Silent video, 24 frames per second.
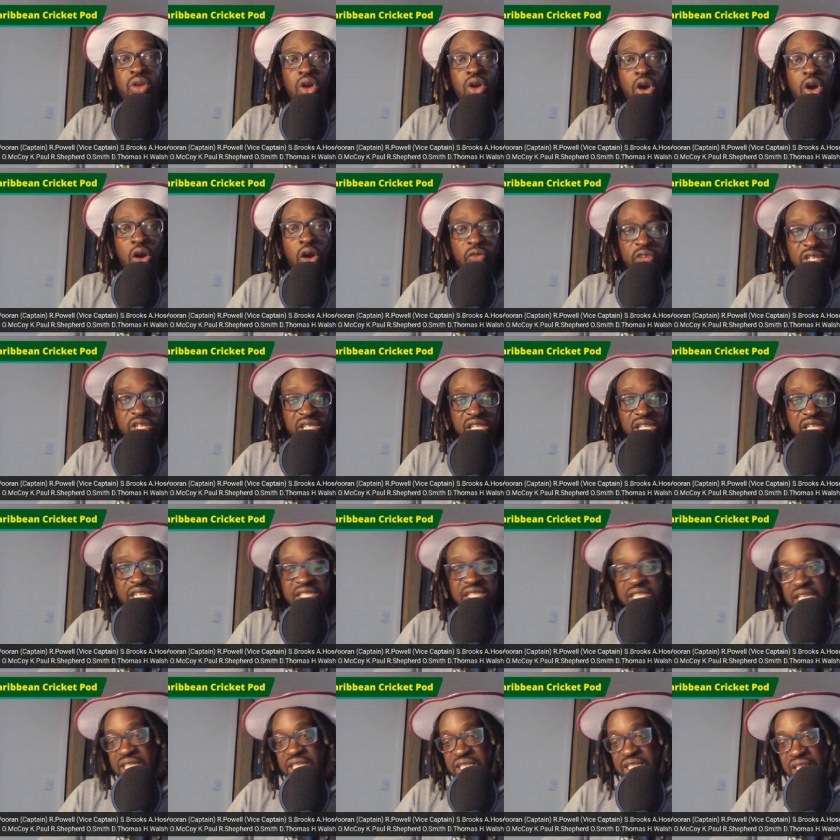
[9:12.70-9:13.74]
Obviously,
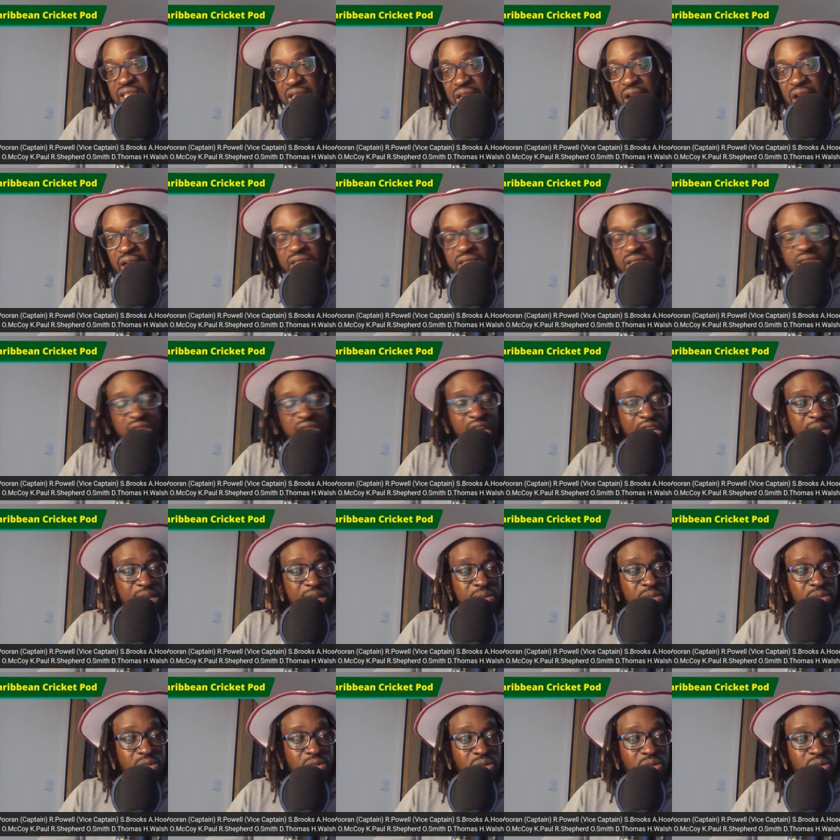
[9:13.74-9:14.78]
since the last
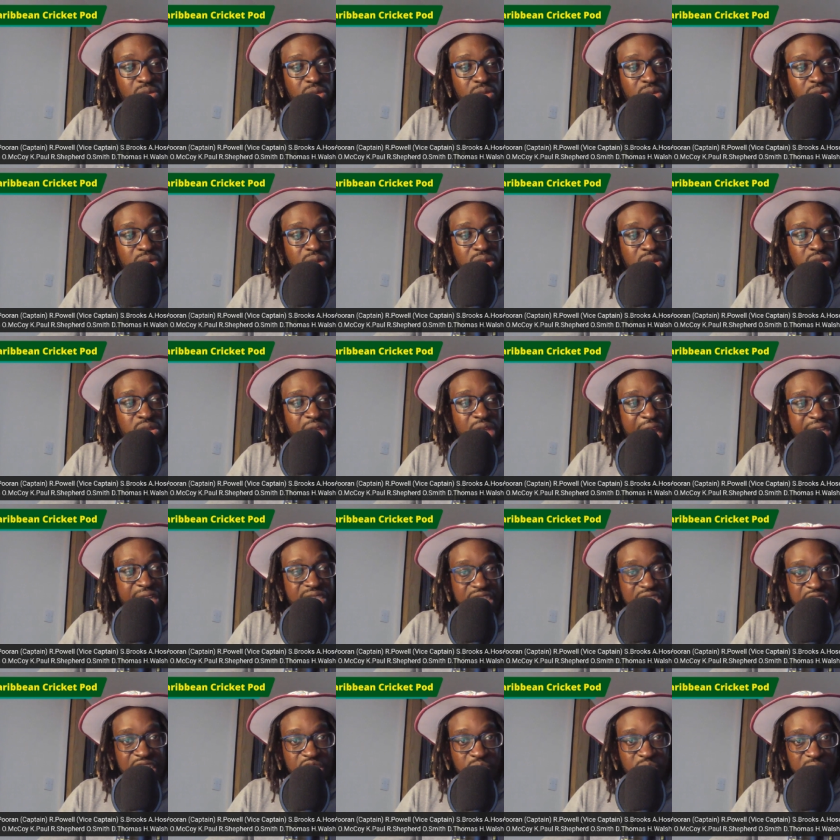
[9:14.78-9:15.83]
time that
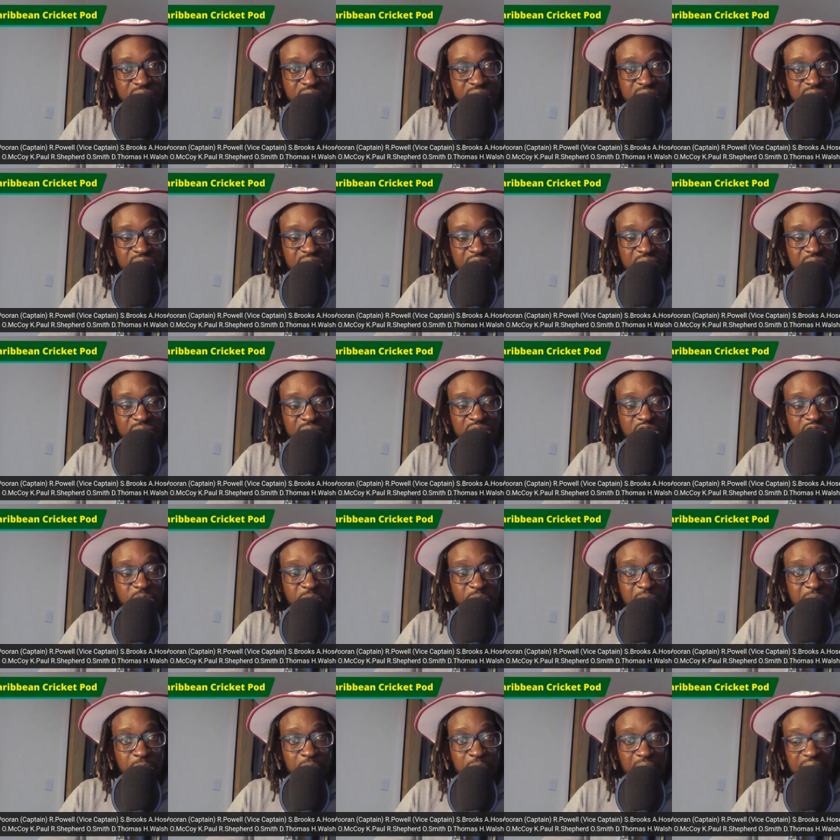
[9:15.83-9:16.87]
T20 series has
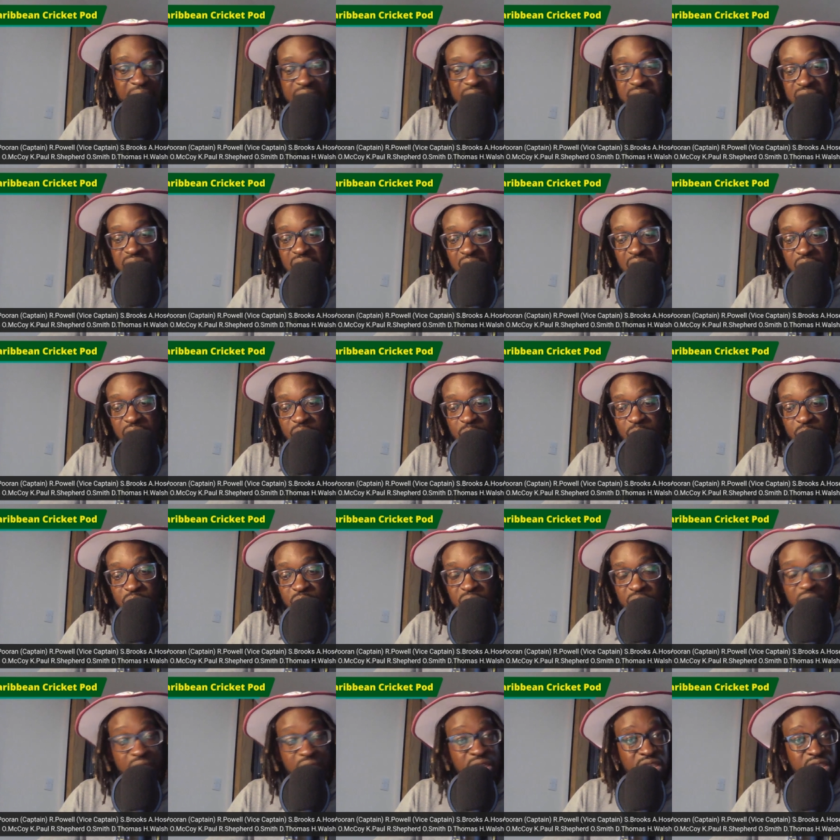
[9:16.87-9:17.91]
been played, Kieron
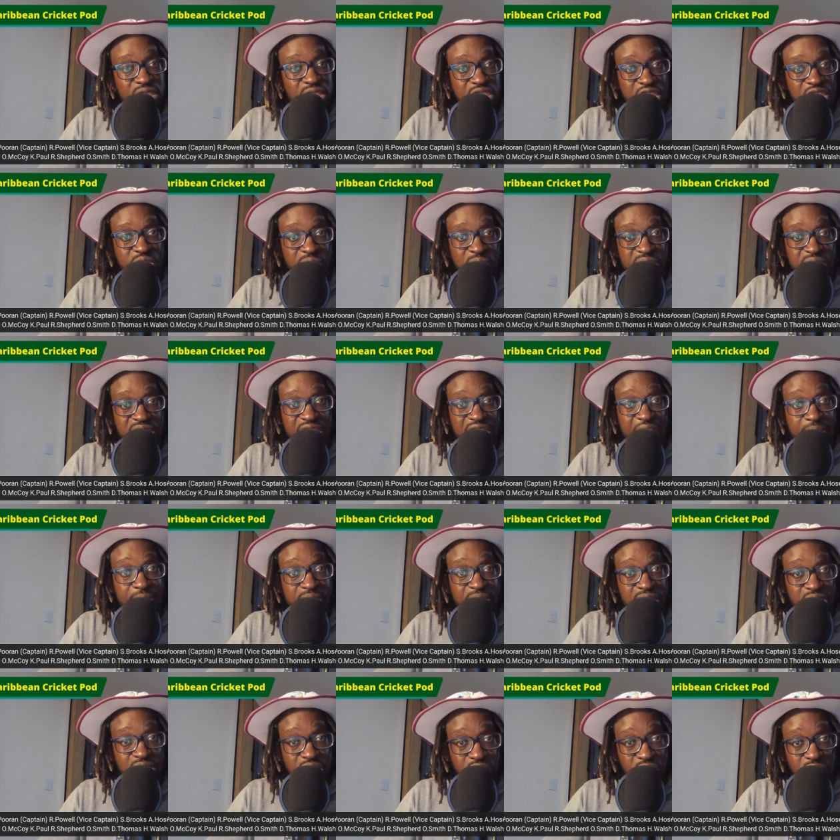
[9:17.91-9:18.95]
Pollard, the T20
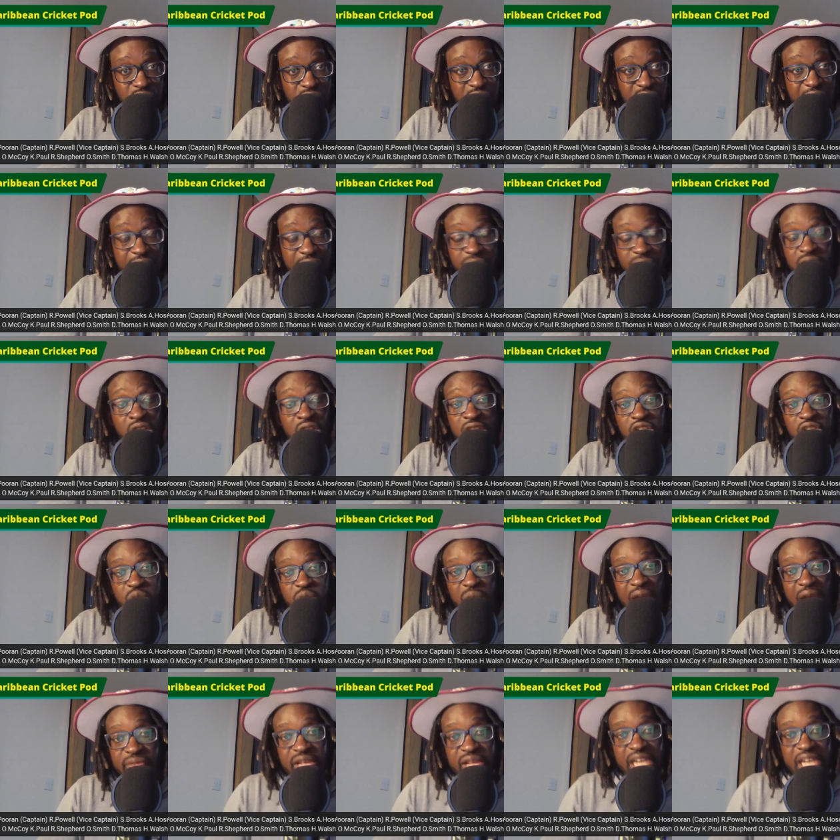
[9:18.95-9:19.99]
captain, has stood down. So we
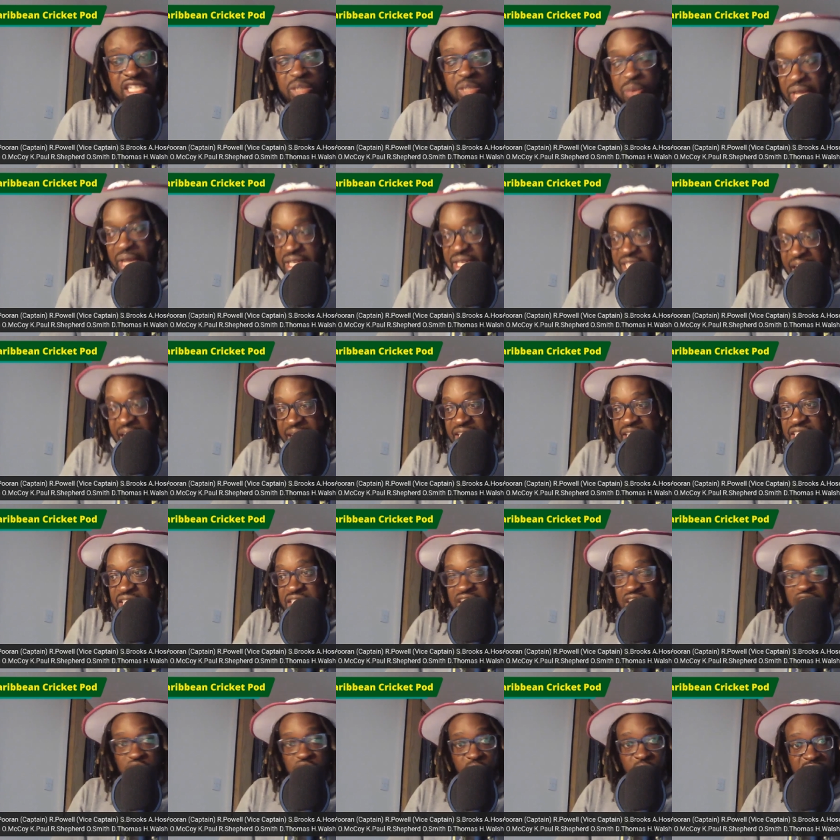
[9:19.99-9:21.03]
haven't actually played any
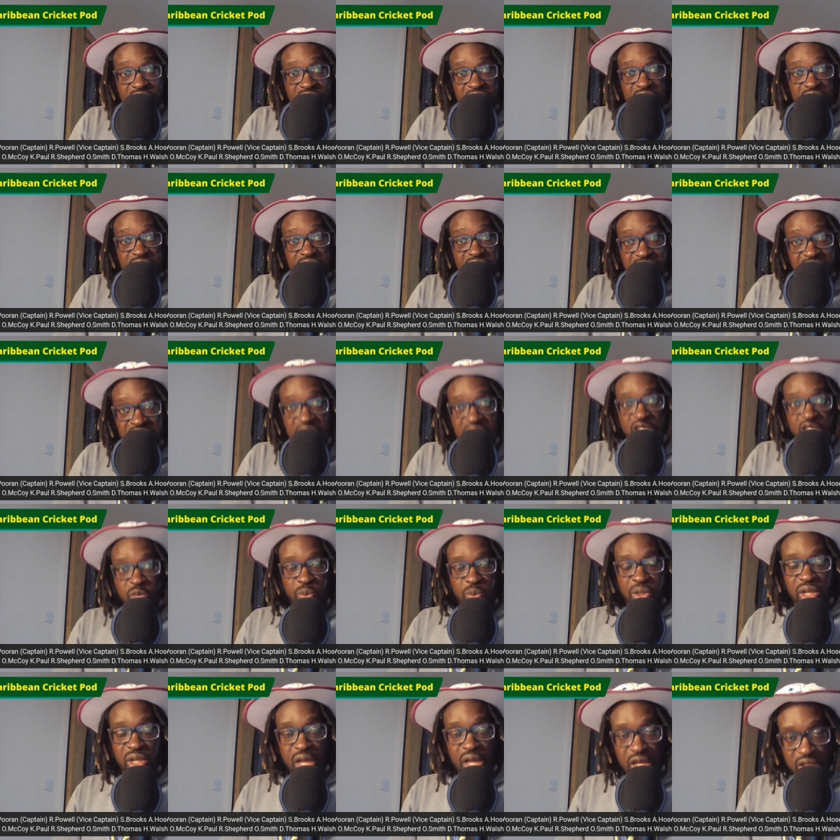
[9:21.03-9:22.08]
T20s since
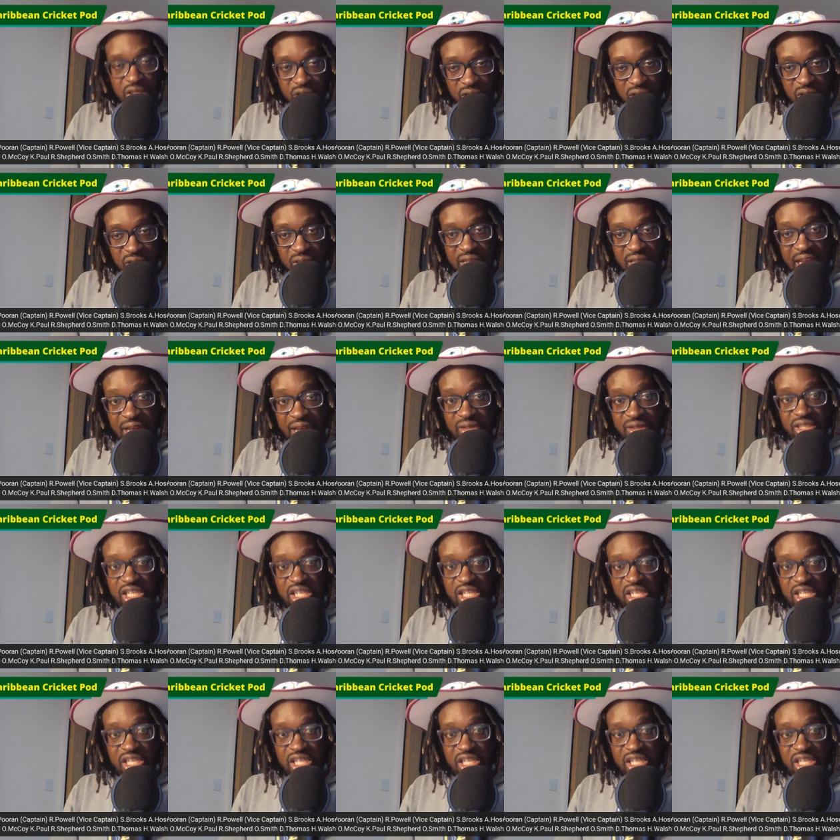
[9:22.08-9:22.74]
Pollard stood down.